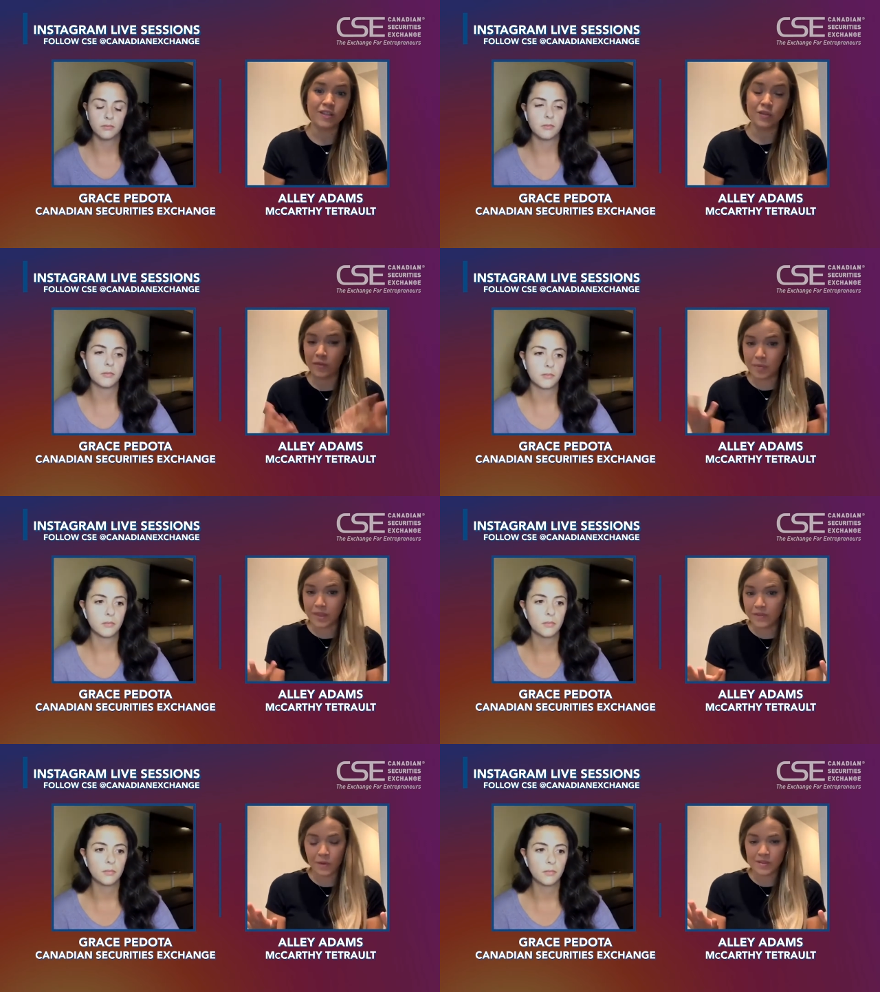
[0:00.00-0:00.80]
Speaker 1: So I've
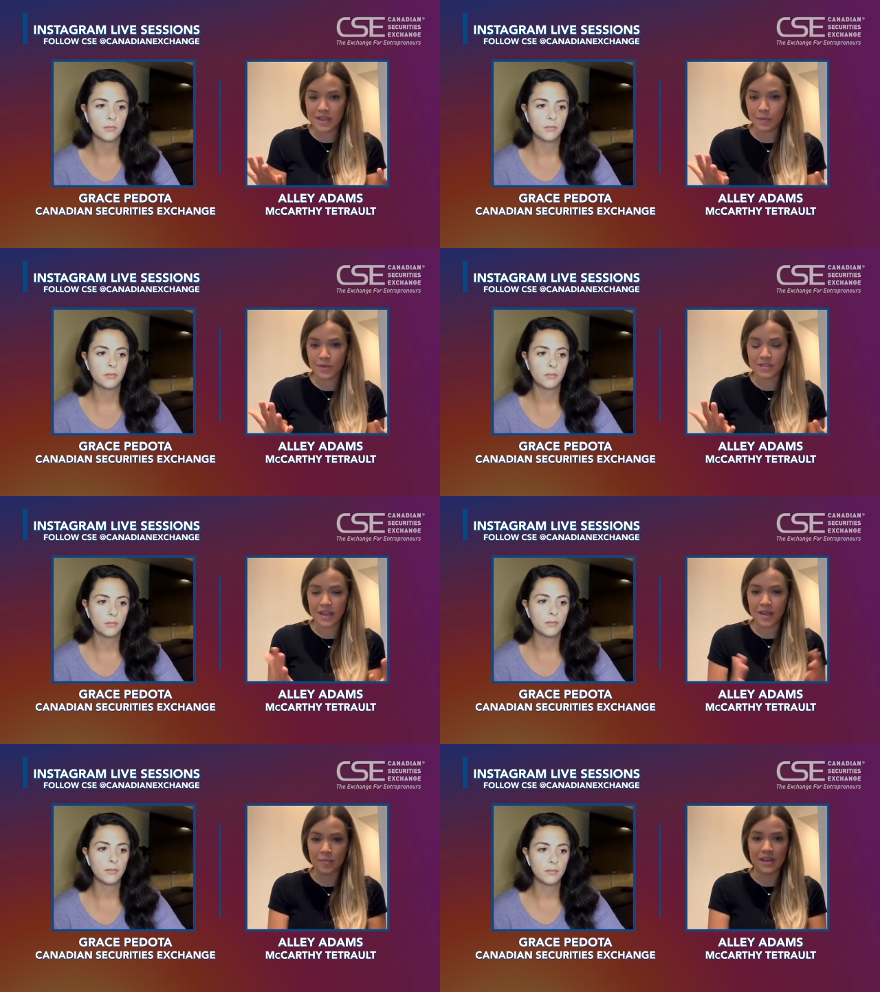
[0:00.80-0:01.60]
been living with type 1
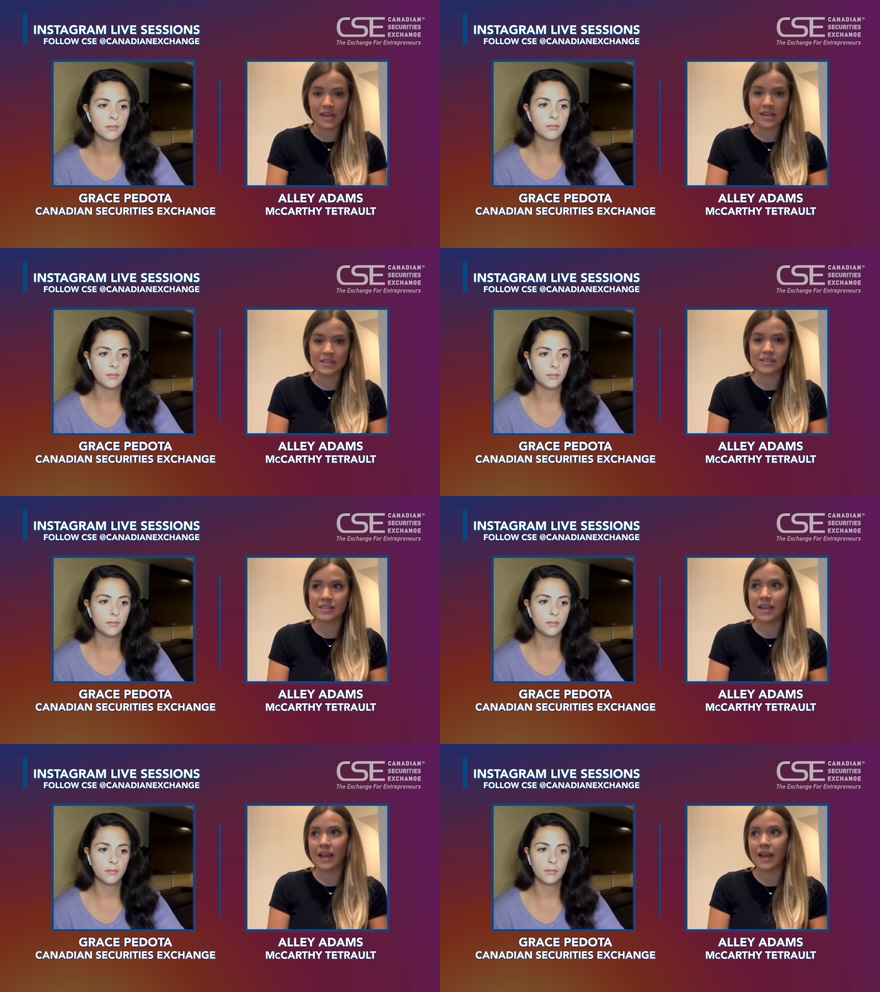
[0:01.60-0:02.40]

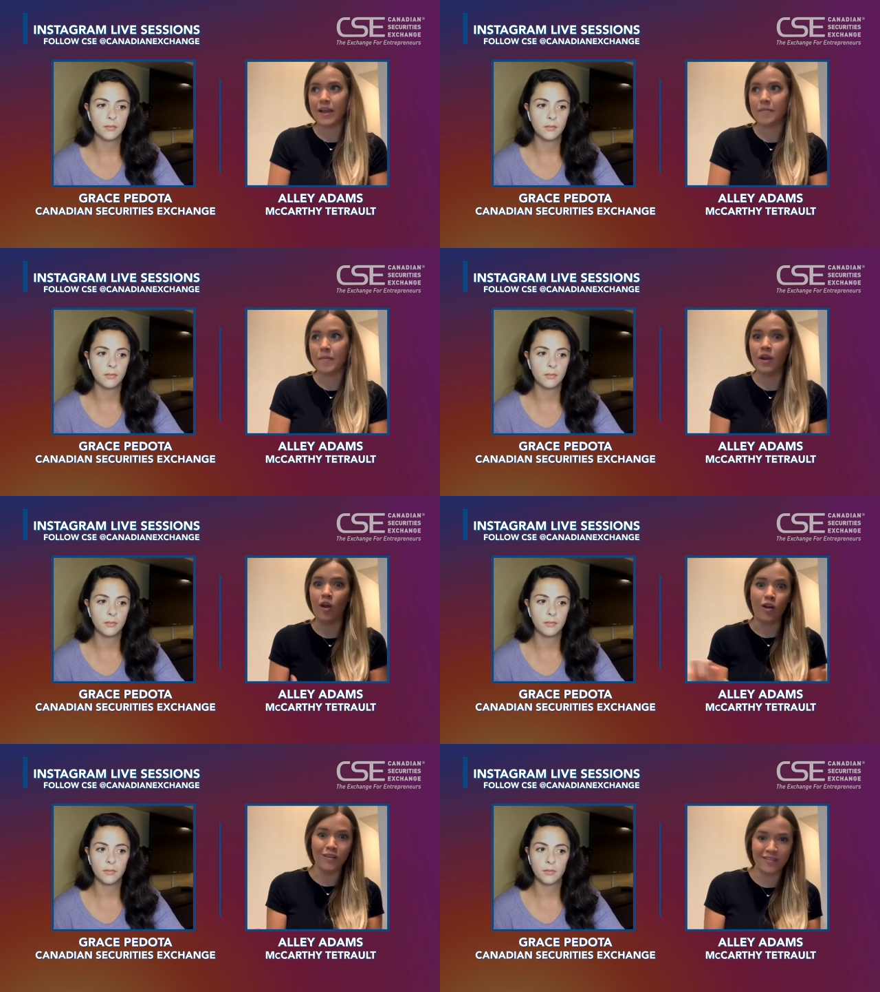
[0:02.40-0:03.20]
diabetes and
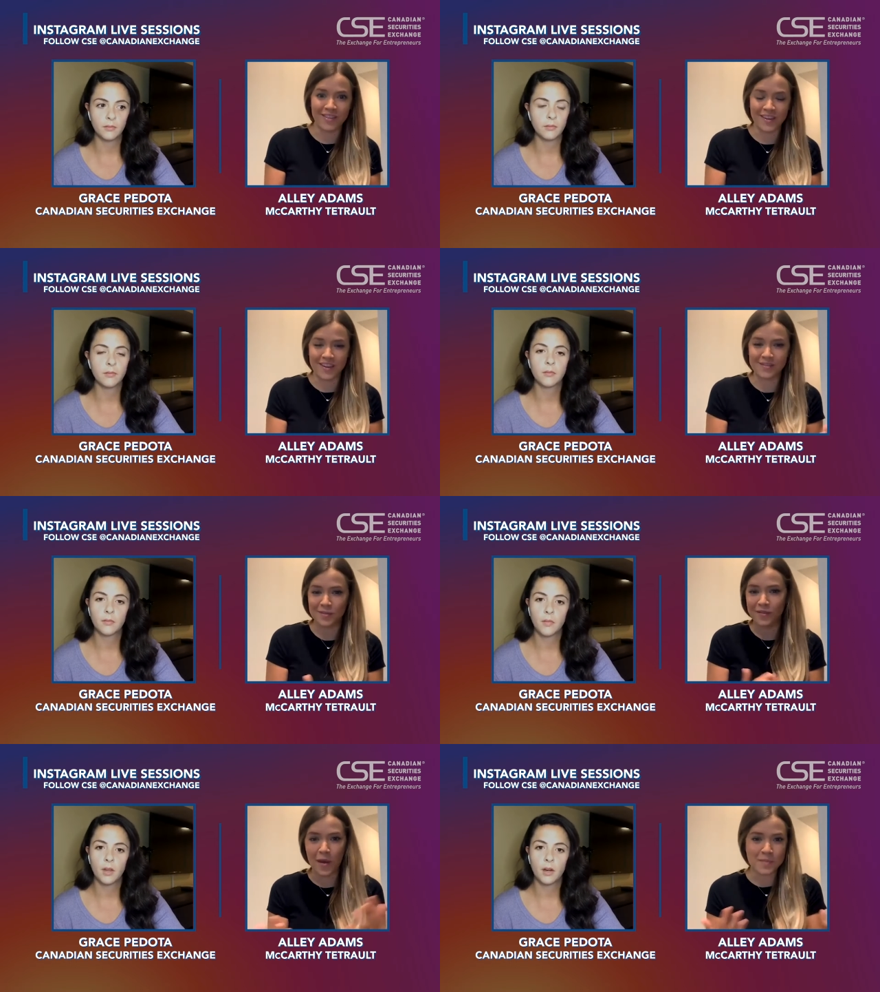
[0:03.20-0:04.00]
all of the
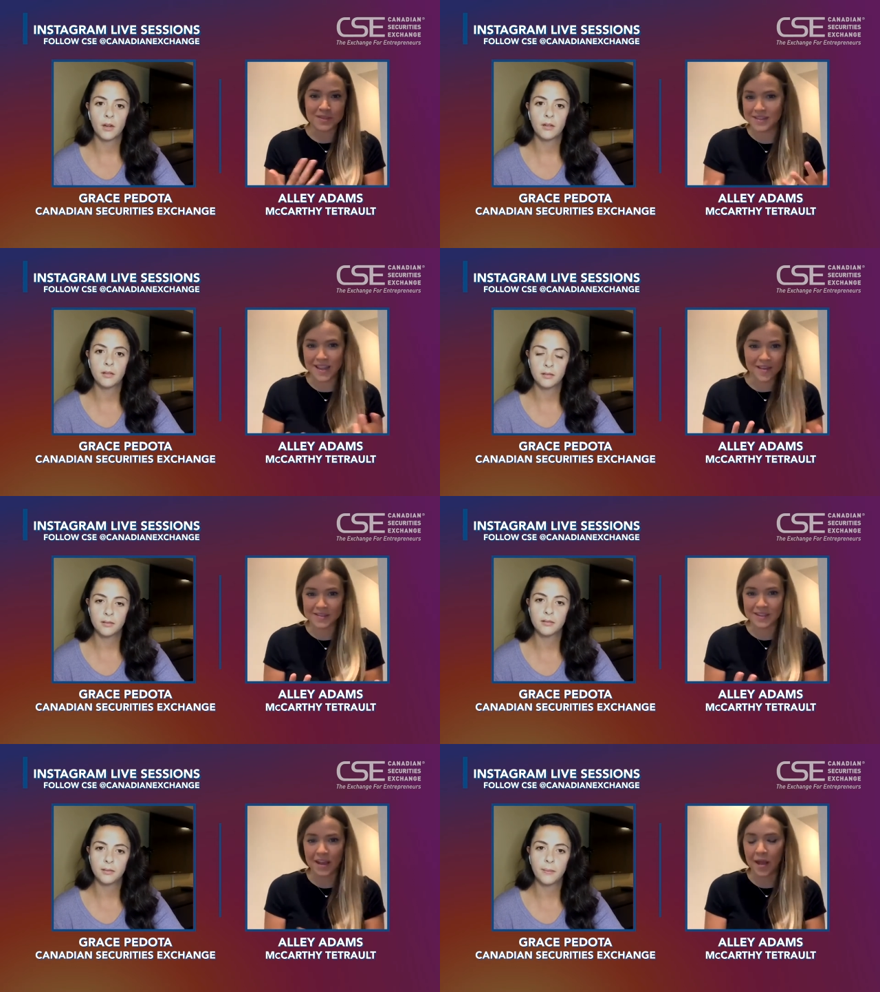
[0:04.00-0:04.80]
sort of ups and
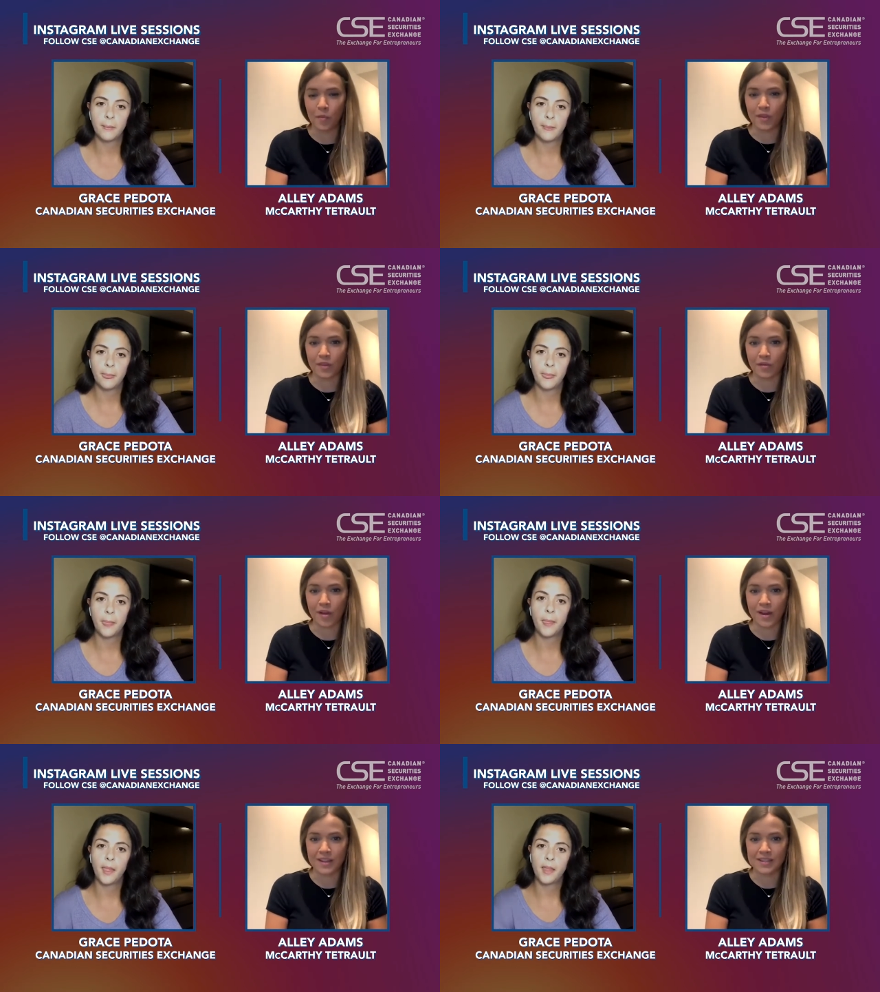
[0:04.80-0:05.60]
downs that come with a
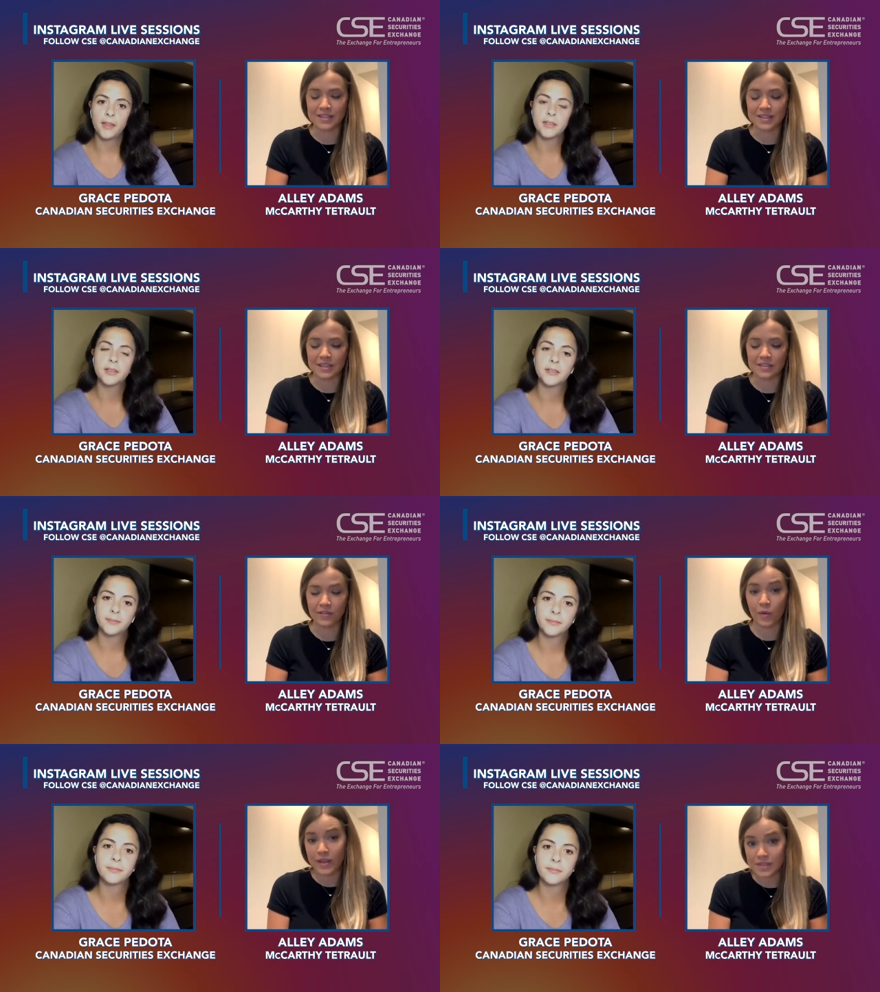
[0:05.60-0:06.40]
chronic disease
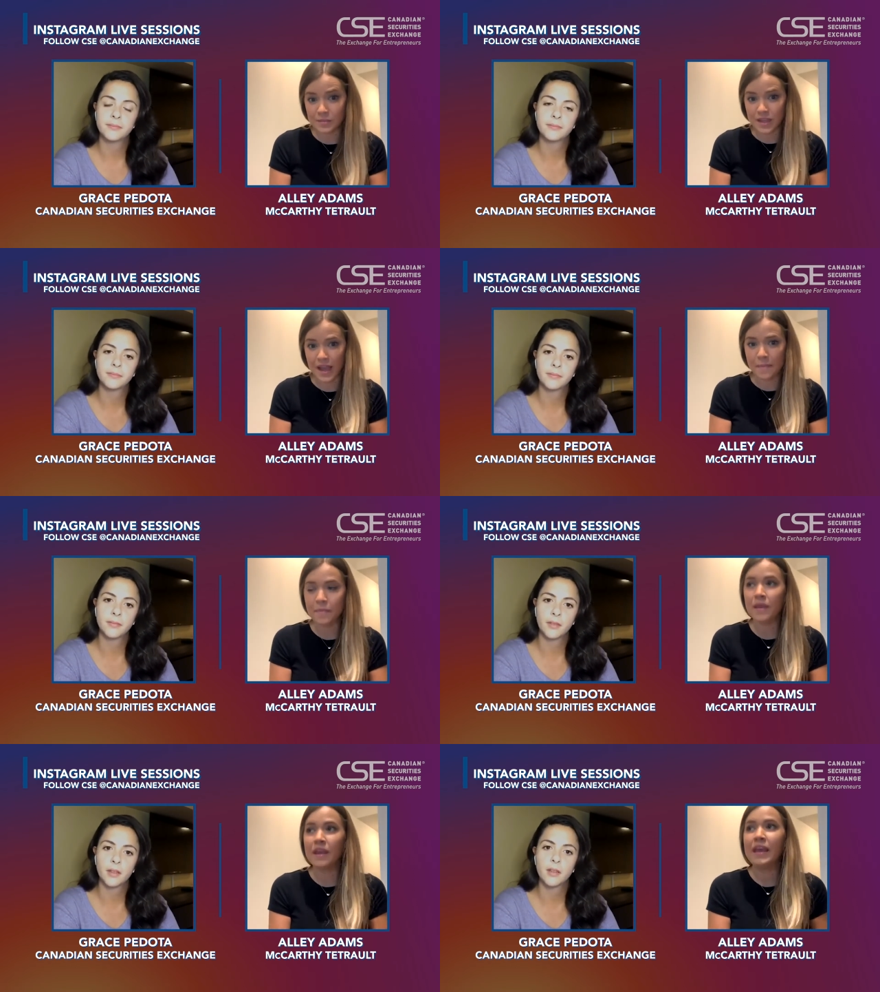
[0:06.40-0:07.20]
for quite some
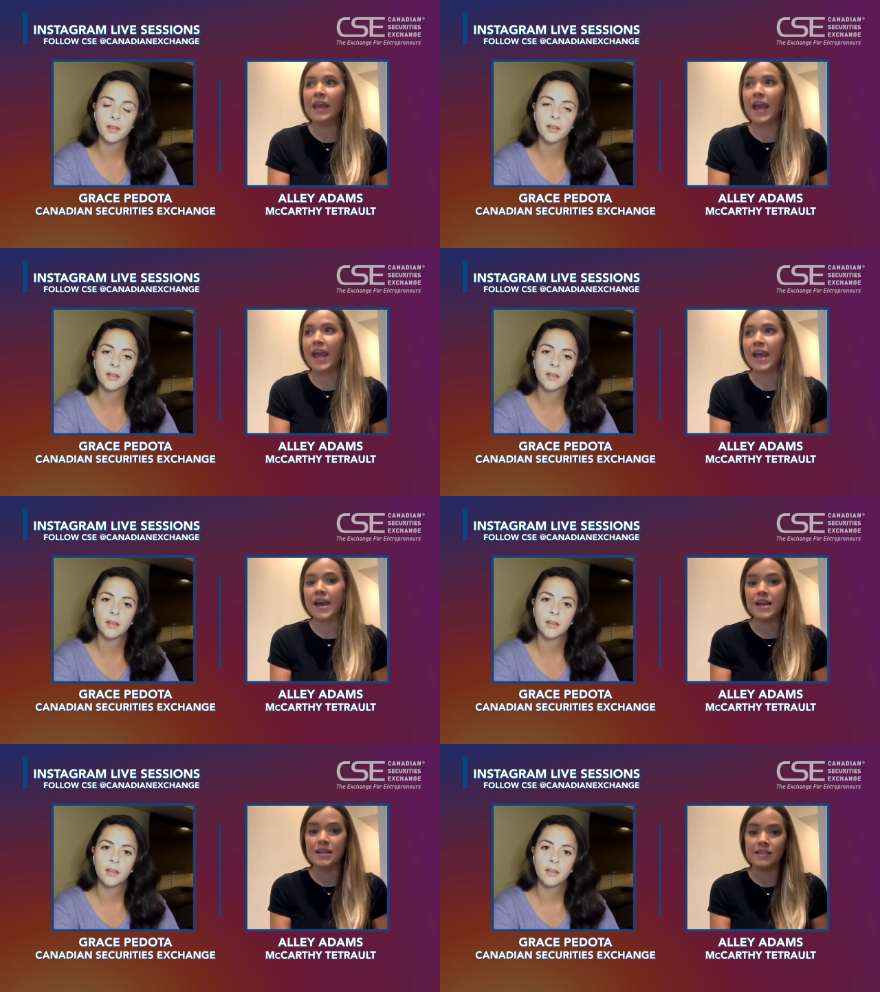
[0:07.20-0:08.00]
time.
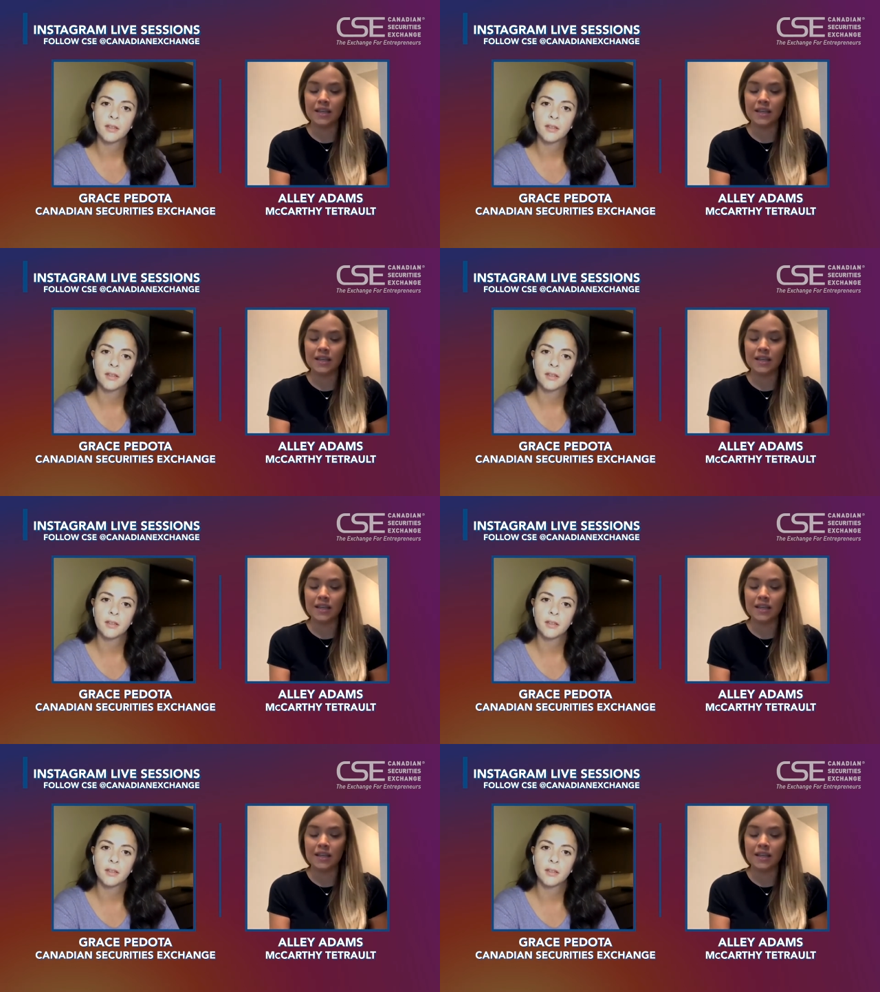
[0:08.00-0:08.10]
And